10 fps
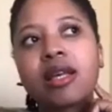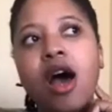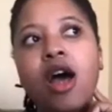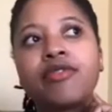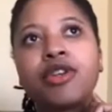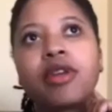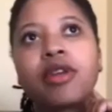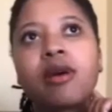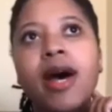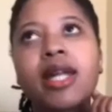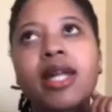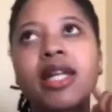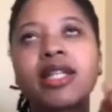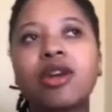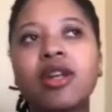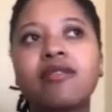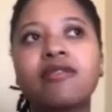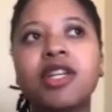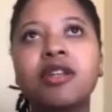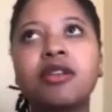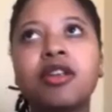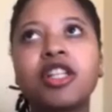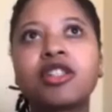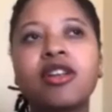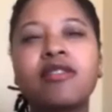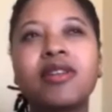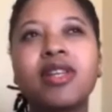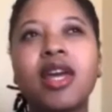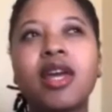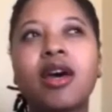if you think about it, it's not even a